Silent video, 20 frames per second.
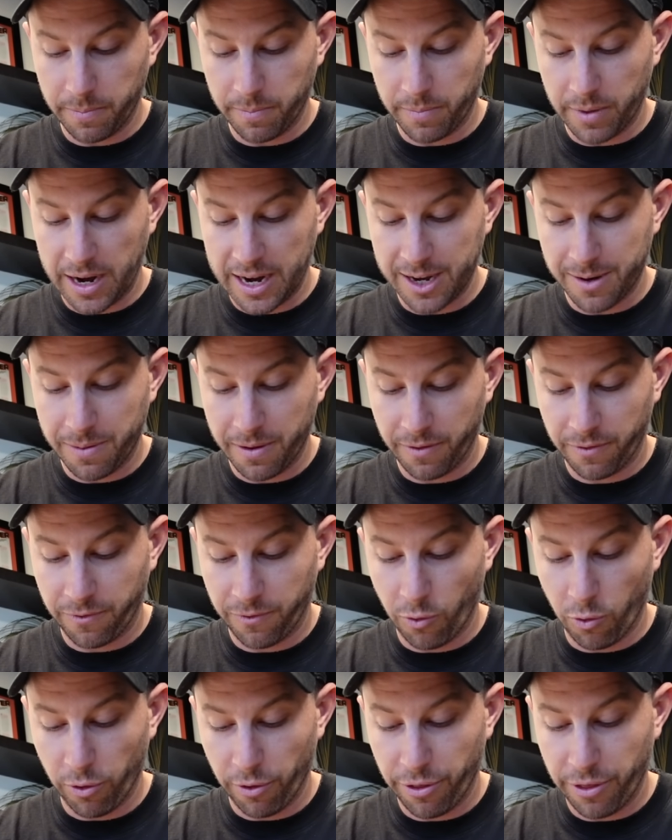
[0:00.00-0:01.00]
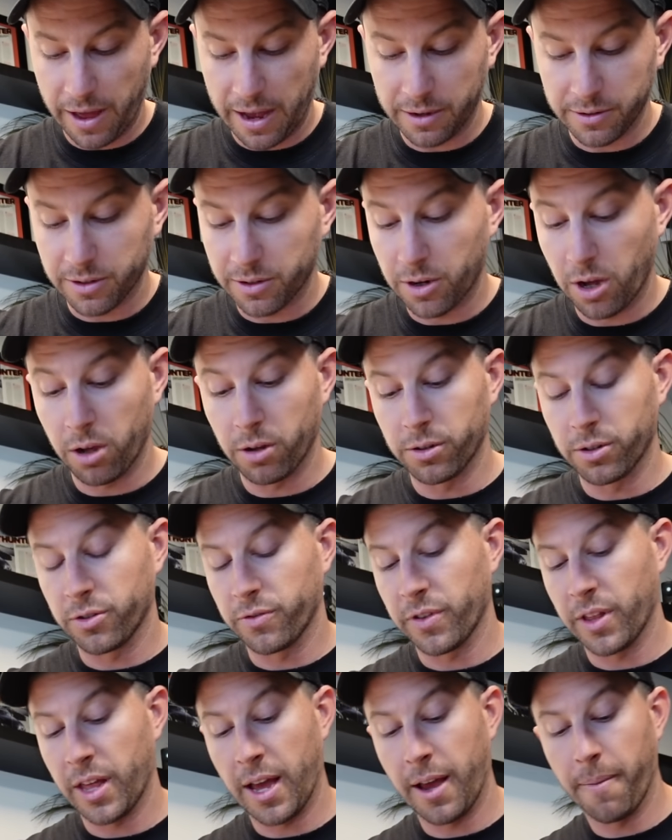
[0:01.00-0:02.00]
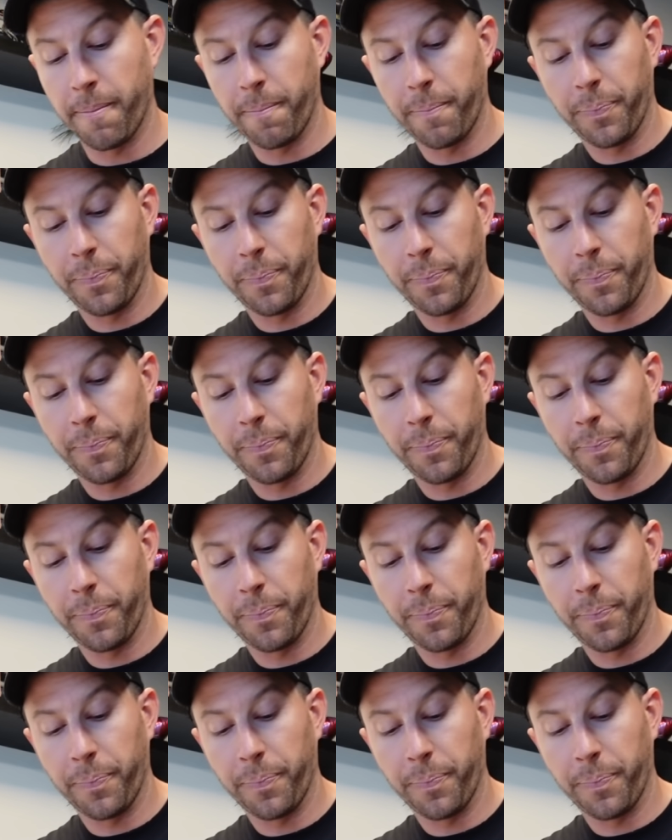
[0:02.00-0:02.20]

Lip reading: but I had to pay $4,000 for that.